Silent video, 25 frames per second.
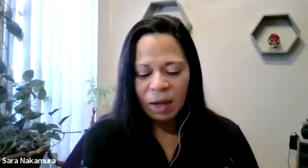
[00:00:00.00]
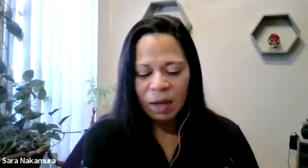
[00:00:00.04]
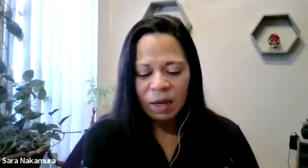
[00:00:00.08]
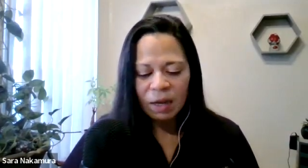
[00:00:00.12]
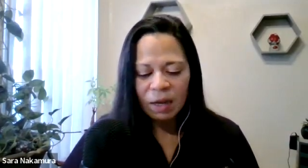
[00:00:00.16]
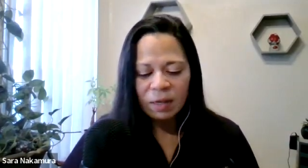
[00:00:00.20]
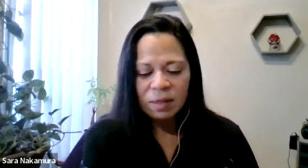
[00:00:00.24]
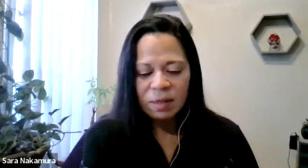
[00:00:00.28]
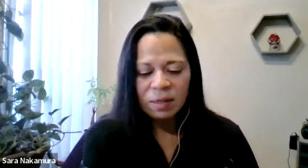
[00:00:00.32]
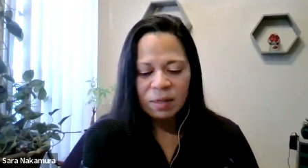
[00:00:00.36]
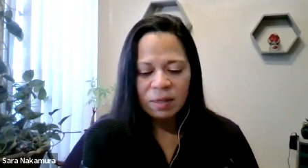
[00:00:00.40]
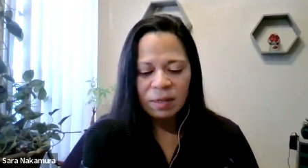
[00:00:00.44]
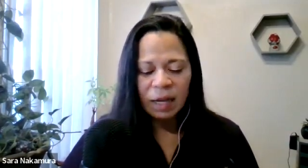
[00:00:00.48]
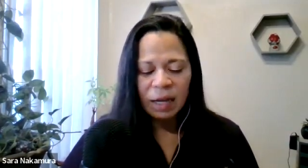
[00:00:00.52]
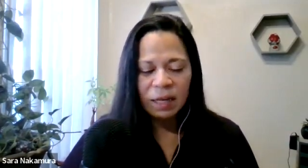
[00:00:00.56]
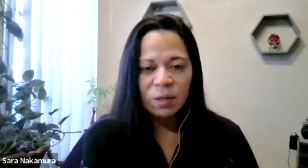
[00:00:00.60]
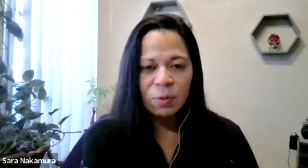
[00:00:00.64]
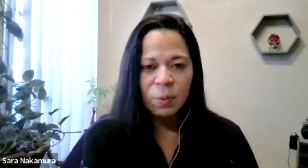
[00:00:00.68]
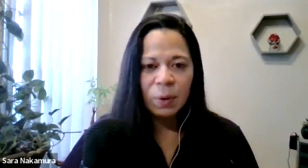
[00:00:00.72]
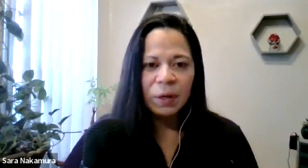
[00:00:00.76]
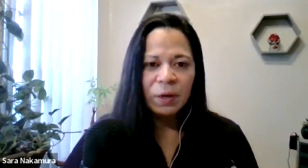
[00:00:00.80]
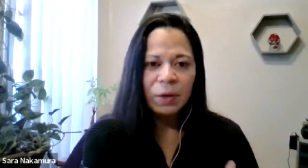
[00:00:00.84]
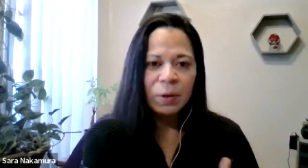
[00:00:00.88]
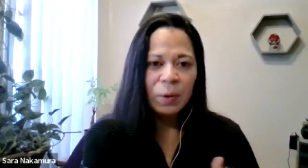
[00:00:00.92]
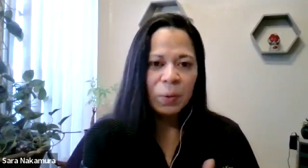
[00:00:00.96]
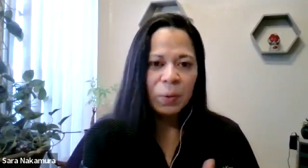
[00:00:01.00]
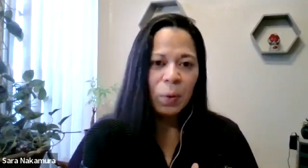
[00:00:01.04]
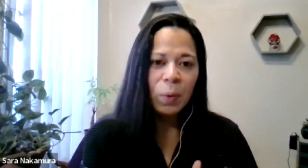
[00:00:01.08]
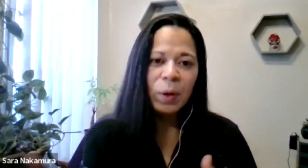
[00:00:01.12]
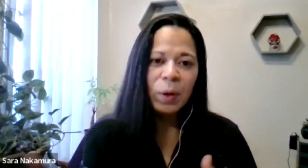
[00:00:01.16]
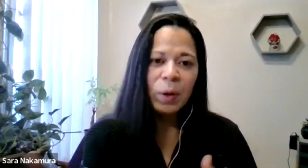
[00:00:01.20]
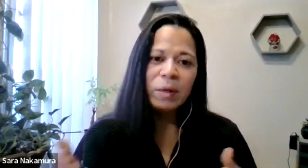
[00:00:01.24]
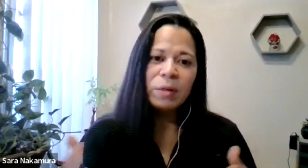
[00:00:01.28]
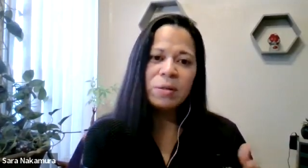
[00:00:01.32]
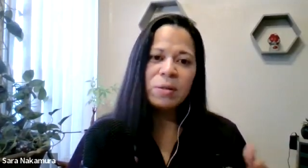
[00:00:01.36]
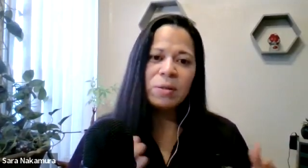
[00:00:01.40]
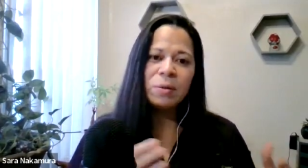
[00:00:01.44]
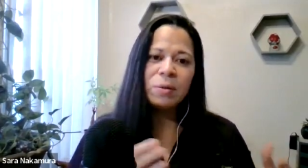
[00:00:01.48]
And that's why,
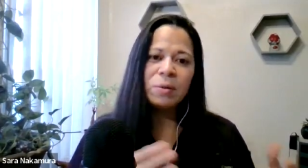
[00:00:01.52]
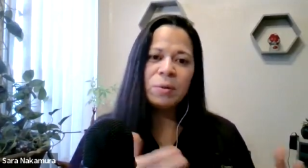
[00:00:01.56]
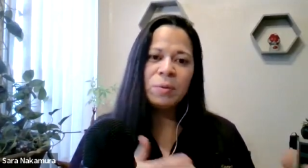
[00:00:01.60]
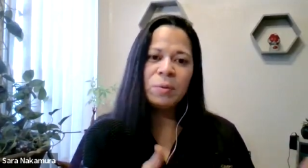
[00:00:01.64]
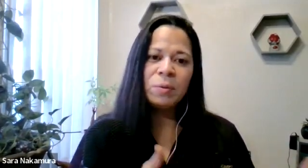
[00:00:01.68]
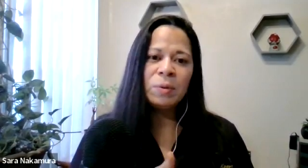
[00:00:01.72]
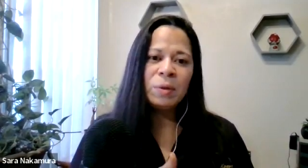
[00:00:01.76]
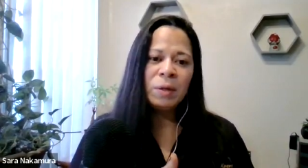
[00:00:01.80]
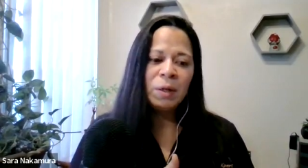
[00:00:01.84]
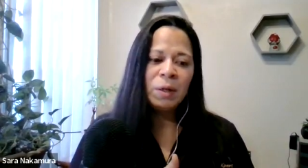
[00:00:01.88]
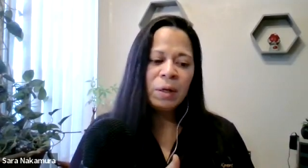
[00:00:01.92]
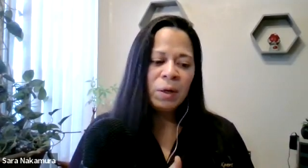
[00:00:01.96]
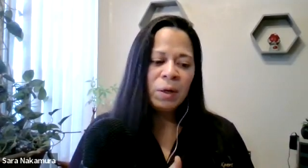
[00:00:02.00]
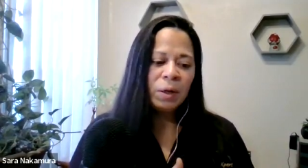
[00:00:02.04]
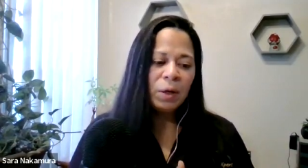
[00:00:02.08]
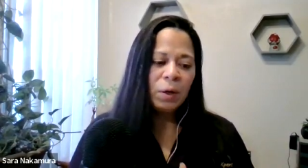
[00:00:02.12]
going into,